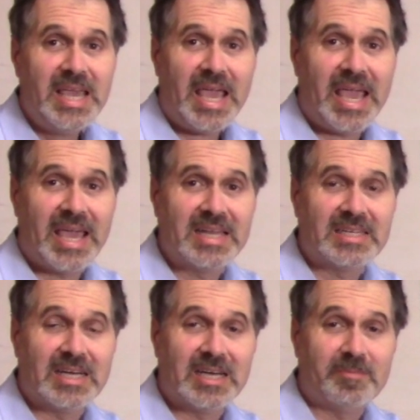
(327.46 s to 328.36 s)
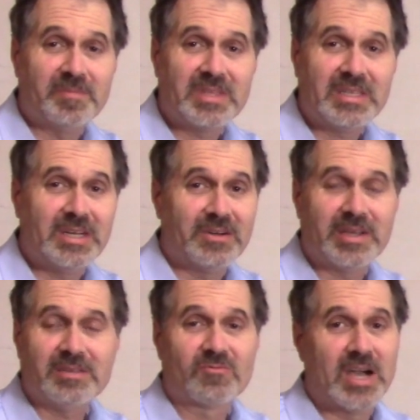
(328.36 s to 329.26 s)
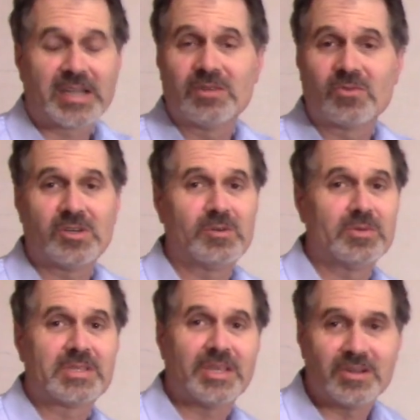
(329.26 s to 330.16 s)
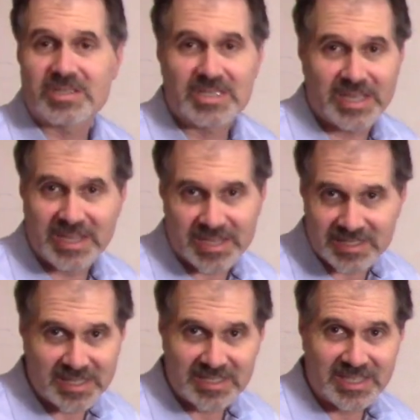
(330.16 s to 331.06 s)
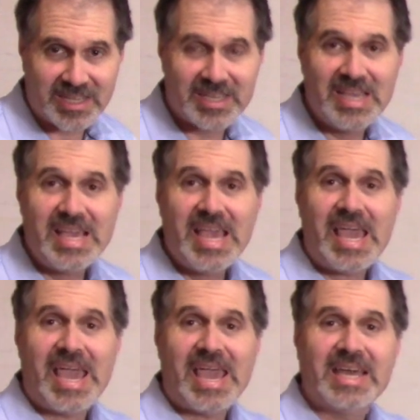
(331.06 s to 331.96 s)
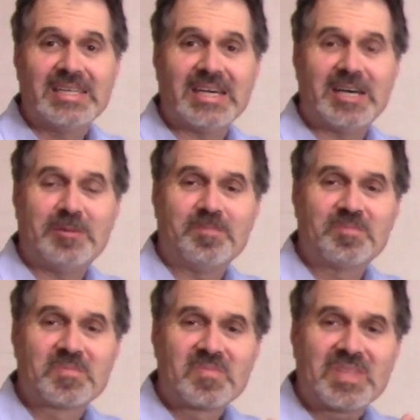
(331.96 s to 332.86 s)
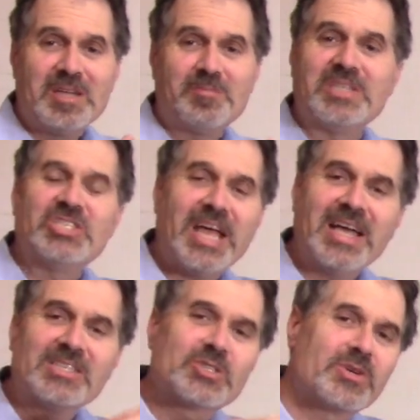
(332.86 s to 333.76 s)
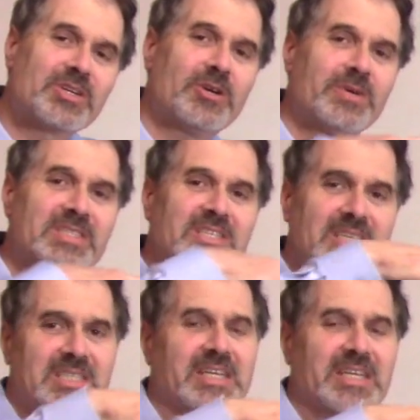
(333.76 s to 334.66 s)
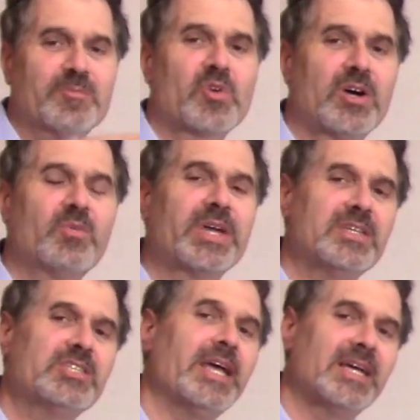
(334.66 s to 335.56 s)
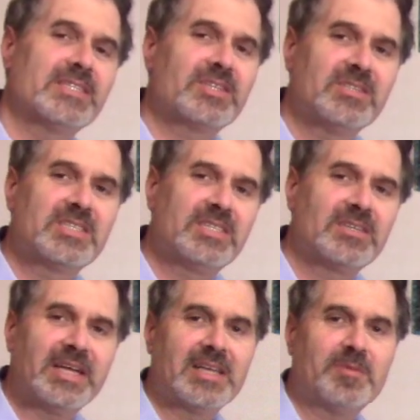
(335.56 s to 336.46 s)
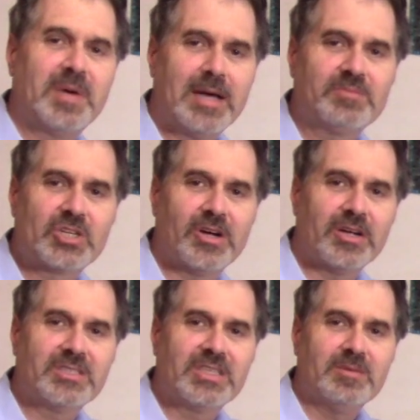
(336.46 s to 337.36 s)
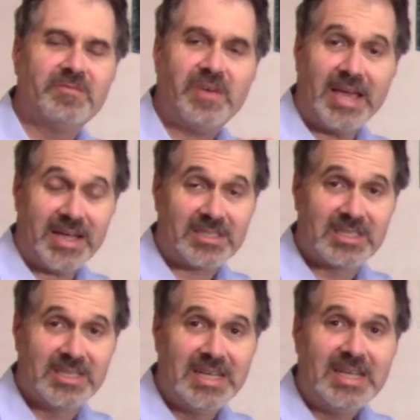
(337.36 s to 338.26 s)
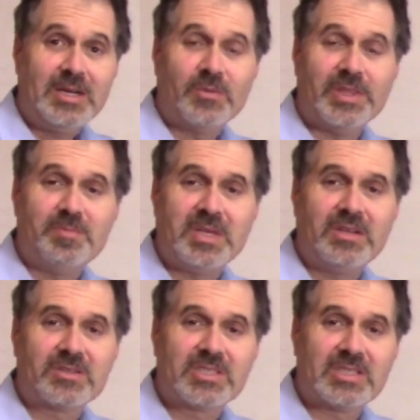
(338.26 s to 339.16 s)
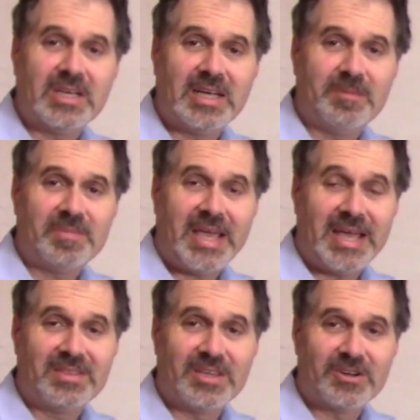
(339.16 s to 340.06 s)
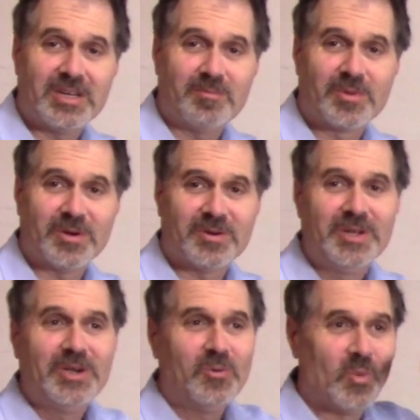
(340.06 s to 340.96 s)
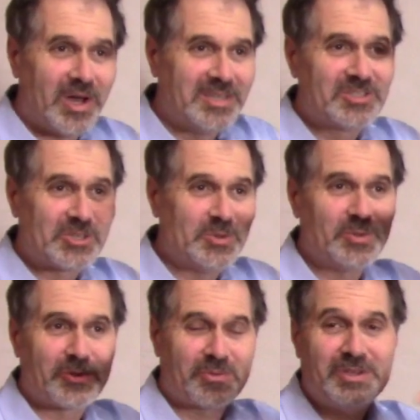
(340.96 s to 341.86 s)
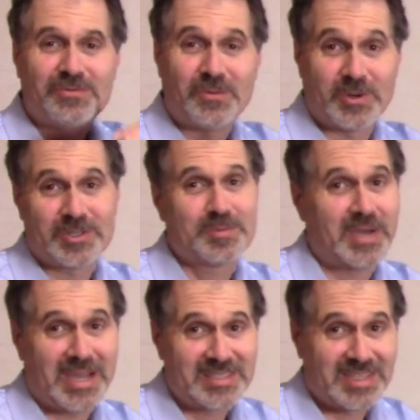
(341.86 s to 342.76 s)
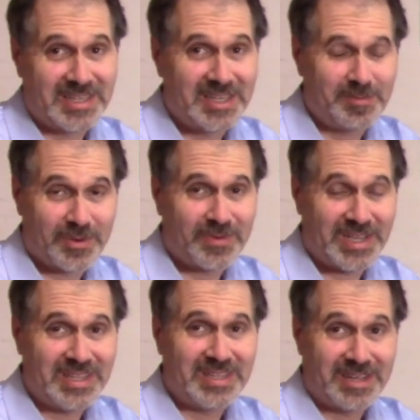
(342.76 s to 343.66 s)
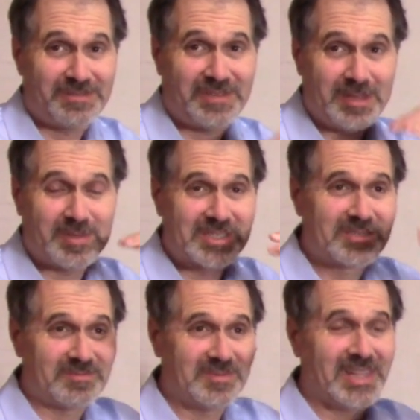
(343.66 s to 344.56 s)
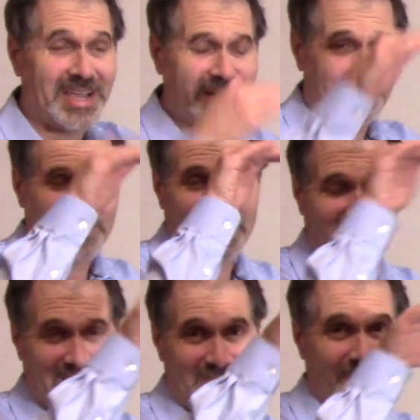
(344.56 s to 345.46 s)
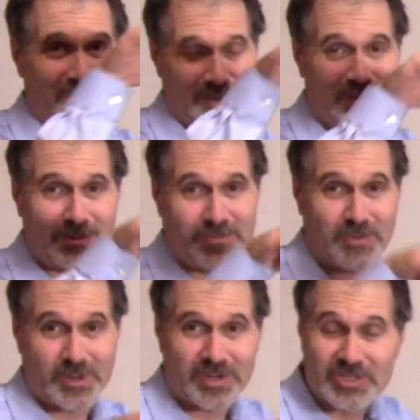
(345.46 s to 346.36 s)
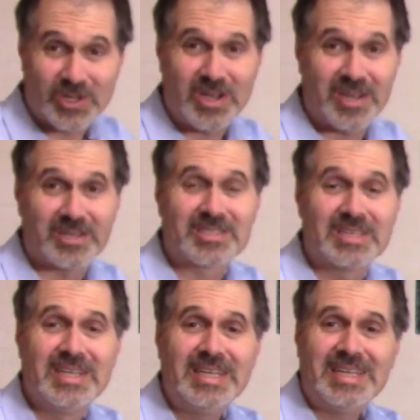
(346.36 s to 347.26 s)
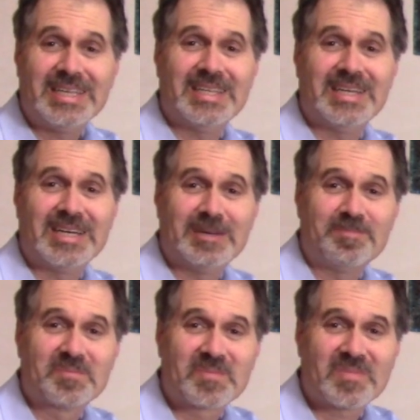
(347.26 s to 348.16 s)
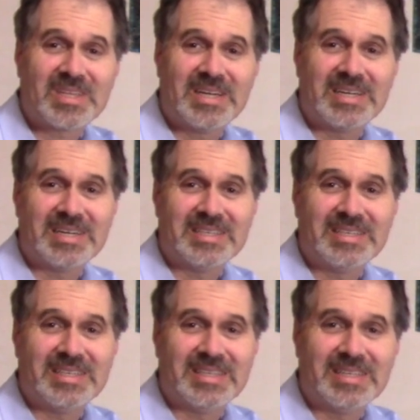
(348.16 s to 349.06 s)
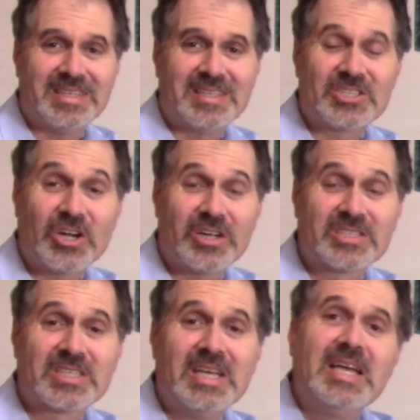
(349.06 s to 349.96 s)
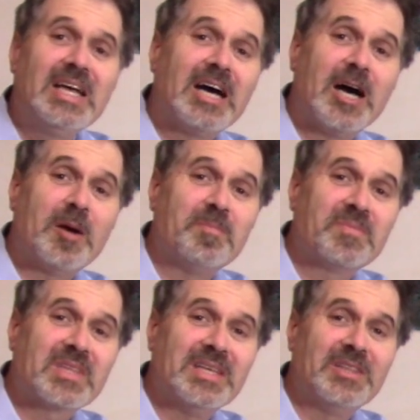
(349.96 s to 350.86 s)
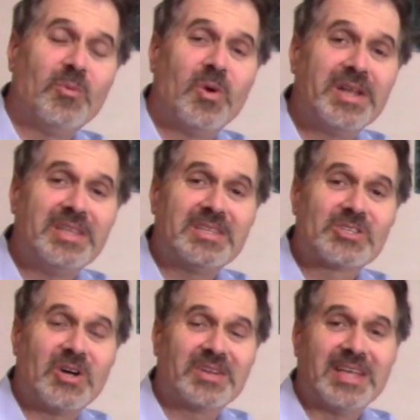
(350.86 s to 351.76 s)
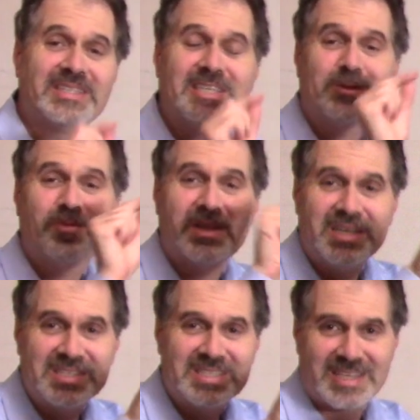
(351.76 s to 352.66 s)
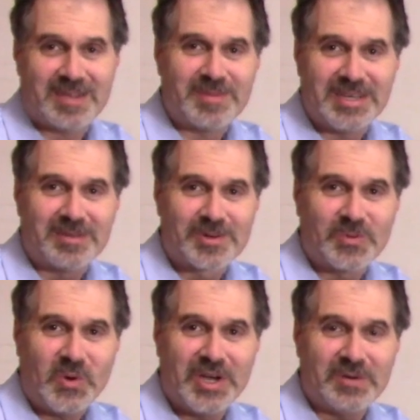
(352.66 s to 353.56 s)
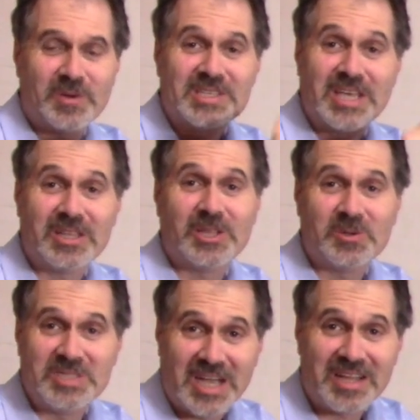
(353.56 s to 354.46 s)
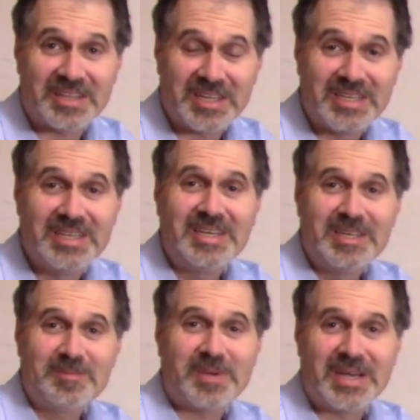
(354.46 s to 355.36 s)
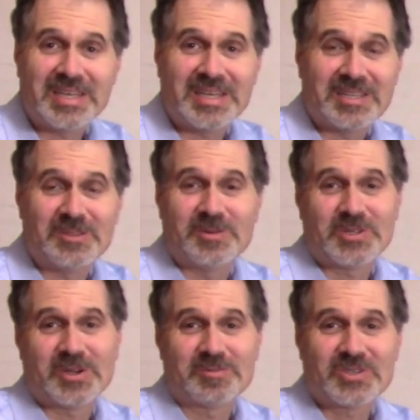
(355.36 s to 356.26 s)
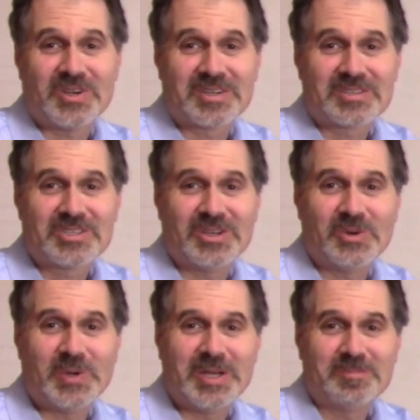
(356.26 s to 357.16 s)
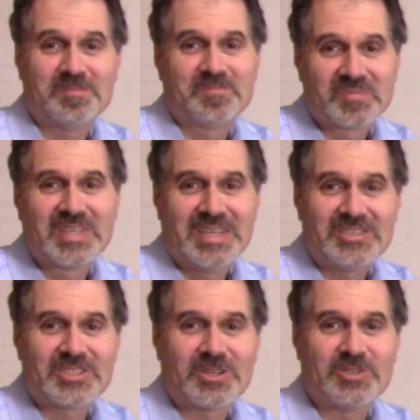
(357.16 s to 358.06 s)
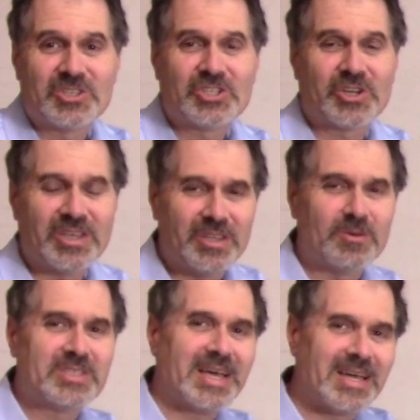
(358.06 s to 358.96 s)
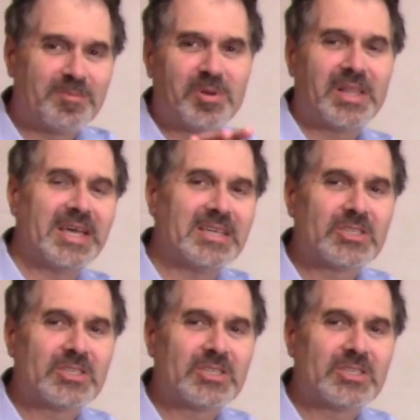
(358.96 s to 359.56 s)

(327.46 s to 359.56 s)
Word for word: And, um, you know, rock and roll was here to stay, as they say. And, um, but jazz sort of coexisted. Broadway and jazz could still get on the pop charts. In fact, when the Beatles um, had their number one, two, three, four spots on the hit parade, a famous lineup where they had the first four songs in, um, Uh, in the in the charts, um, the one song that displaced them at number one was "Hello Dolly" by uh, Louis Armstrong. So um, just goes to show you there was that play.